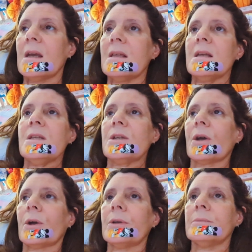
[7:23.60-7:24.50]
Then you
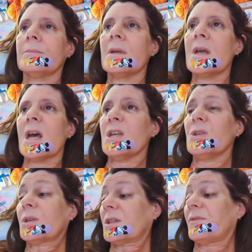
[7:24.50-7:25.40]
go and you
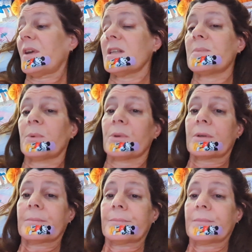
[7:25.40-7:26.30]
look at the Facebook.
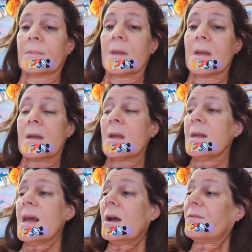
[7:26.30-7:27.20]

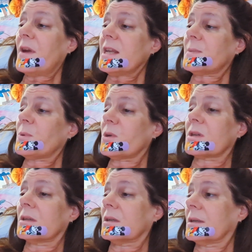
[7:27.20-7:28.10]
Now,
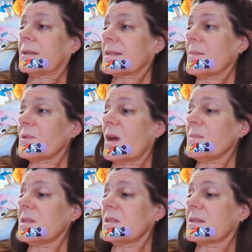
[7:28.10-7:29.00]
Facebook
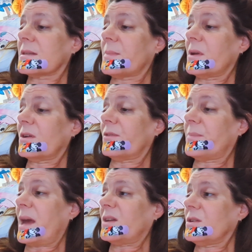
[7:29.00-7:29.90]
sometimes is the bearer of
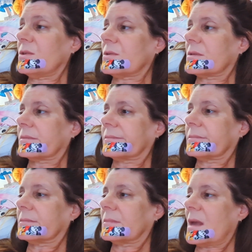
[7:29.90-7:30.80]
bad news,
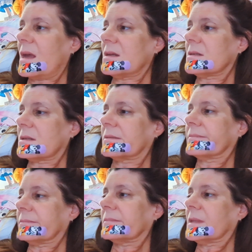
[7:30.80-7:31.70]
and
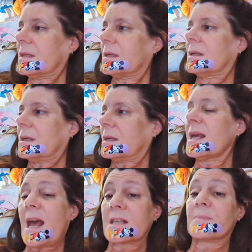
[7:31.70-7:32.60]

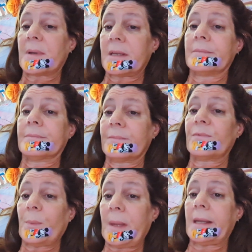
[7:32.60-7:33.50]
it has been
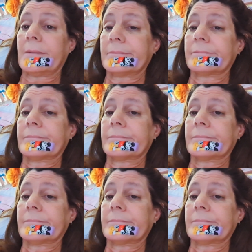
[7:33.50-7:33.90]
for me.